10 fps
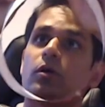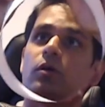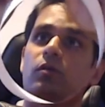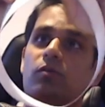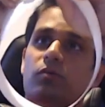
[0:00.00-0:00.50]

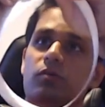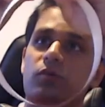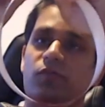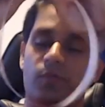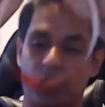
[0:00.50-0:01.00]
not
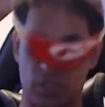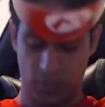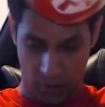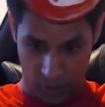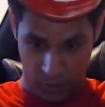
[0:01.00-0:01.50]
for me.
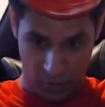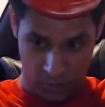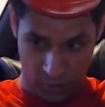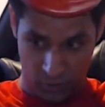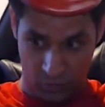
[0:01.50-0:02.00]

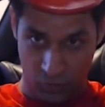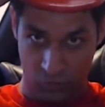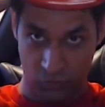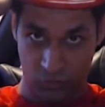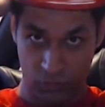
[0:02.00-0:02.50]

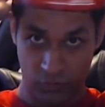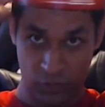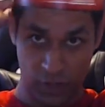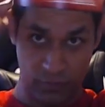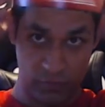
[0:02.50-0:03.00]
Oh,
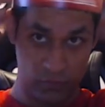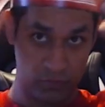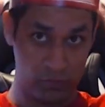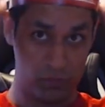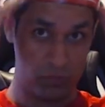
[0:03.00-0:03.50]
yep,
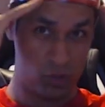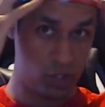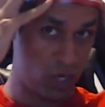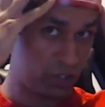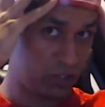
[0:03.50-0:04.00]

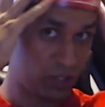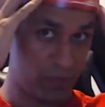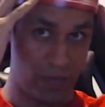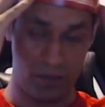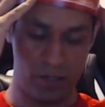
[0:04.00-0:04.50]
just
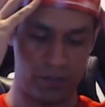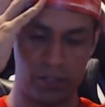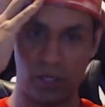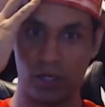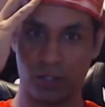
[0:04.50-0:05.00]
about at the
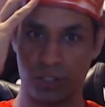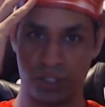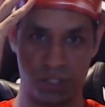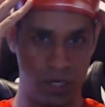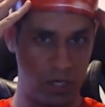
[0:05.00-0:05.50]
largest
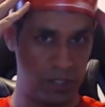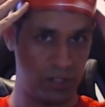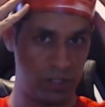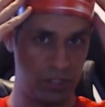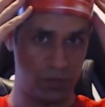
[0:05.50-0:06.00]
size
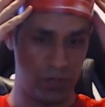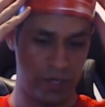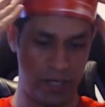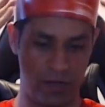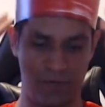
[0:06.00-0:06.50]
do I
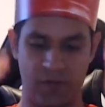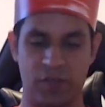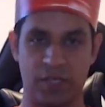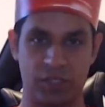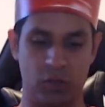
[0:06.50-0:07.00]
have
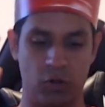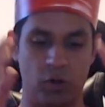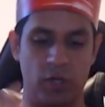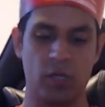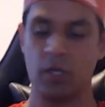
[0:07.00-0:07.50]
this on.
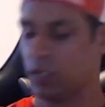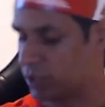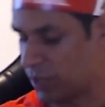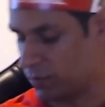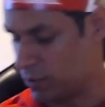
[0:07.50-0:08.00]
So,